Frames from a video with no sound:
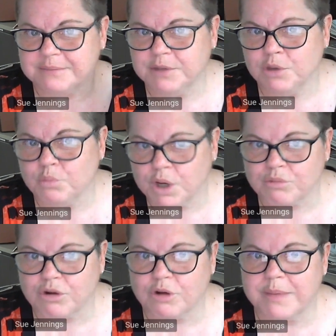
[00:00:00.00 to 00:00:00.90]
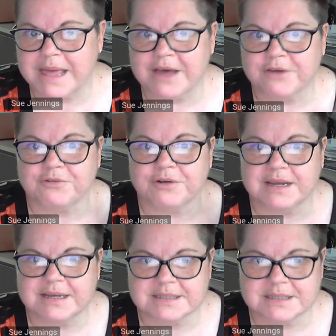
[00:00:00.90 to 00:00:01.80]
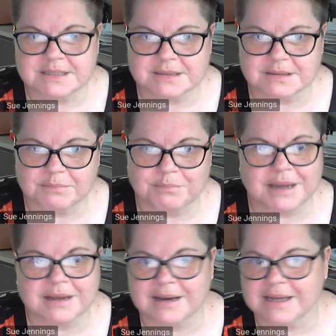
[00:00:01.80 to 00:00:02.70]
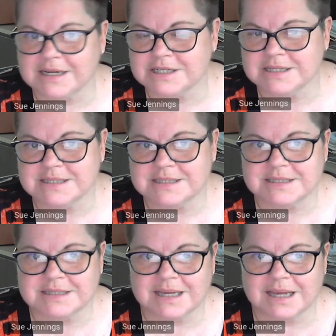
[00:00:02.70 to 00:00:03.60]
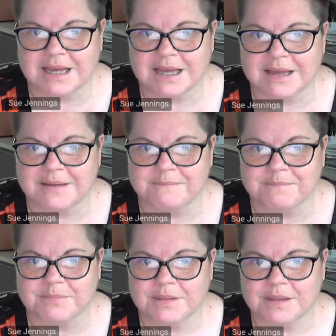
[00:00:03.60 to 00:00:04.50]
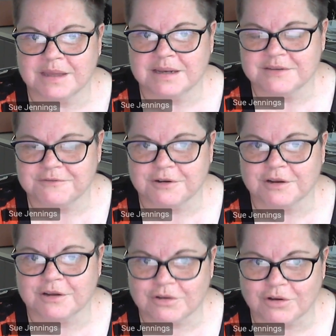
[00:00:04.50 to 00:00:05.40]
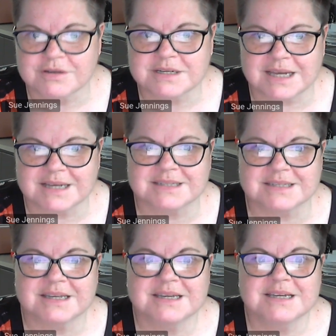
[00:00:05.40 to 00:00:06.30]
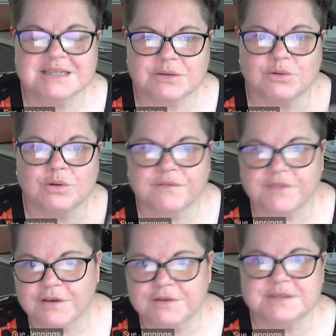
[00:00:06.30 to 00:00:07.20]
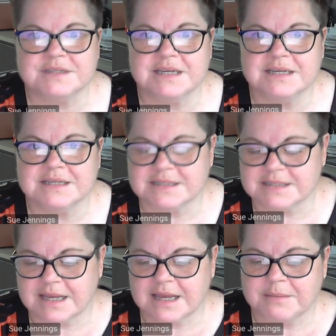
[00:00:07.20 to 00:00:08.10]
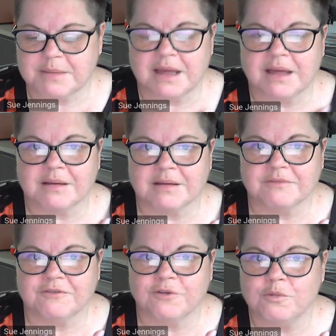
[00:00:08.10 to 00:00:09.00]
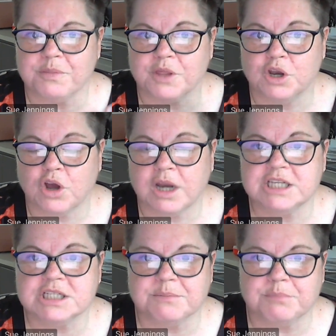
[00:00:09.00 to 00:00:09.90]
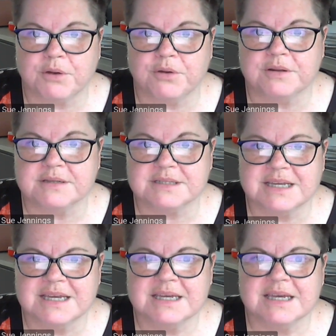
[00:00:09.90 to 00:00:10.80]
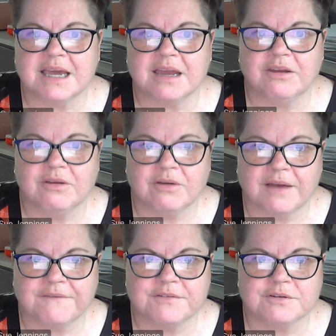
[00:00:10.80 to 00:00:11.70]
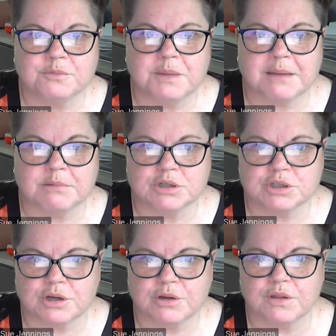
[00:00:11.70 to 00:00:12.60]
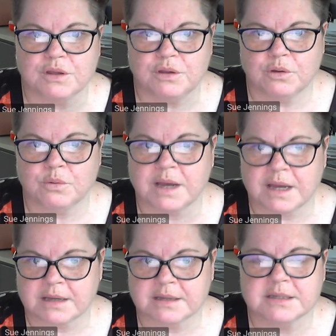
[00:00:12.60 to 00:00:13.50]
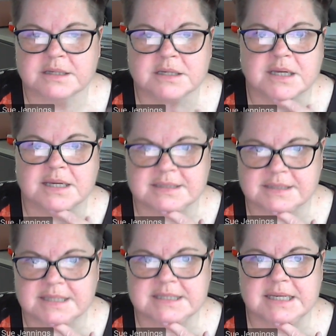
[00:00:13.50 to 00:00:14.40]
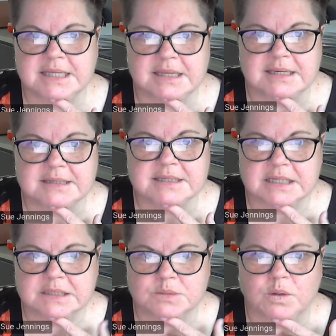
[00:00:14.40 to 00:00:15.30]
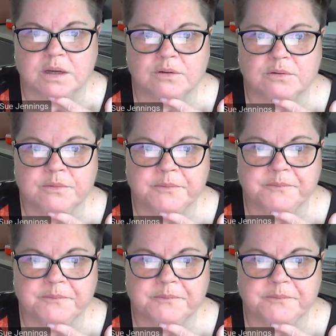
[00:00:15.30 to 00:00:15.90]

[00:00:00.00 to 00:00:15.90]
your work role boundaries, blood collections in different contexts. So all of those things form the knowledge components, and you have to be able to show that you are assessing this as well.